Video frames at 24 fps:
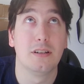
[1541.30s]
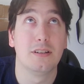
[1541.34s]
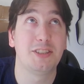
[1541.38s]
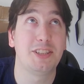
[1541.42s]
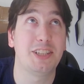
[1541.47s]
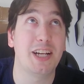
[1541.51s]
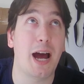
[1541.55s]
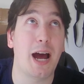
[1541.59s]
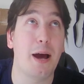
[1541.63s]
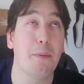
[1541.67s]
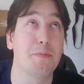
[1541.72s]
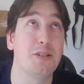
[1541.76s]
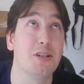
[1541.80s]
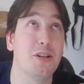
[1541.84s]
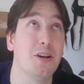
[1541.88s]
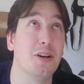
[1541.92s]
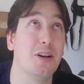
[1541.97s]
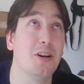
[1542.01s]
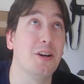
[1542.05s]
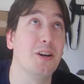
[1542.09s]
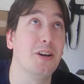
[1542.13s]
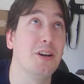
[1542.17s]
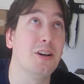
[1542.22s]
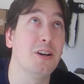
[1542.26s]

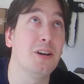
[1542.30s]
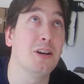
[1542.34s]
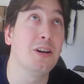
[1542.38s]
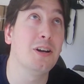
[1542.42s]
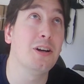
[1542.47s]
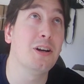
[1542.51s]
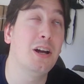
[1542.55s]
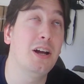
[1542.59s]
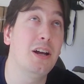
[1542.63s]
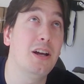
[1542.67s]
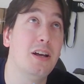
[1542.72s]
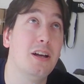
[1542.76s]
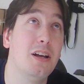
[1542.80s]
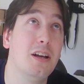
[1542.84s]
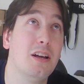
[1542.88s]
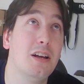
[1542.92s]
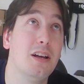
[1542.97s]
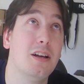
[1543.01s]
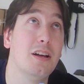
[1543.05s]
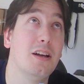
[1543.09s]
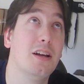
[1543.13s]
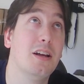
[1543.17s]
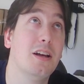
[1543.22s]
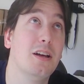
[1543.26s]
Chapter...
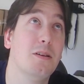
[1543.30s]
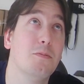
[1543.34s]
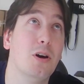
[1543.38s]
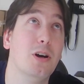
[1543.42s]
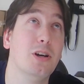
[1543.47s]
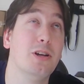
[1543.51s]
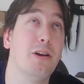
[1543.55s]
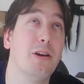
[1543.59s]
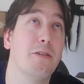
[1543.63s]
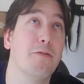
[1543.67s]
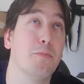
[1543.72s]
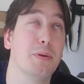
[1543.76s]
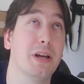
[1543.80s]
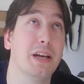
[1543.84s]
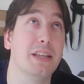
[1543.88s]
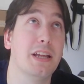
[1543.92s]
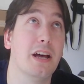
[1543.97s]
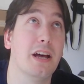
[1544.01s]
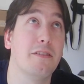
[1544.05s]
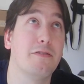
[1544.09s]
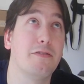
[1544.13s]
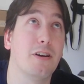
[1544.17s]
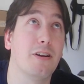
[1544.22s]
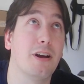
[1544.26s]
Well, you haven't played
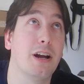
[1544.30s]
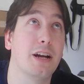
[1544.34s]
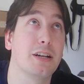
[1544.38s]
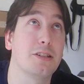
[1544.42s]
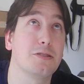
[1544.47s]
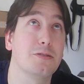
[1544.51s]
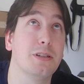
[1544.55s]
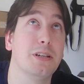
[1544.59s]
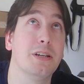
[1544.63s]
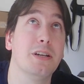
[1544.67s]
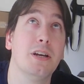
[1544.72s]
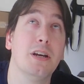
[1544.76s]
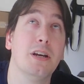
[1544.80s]
that far, actually.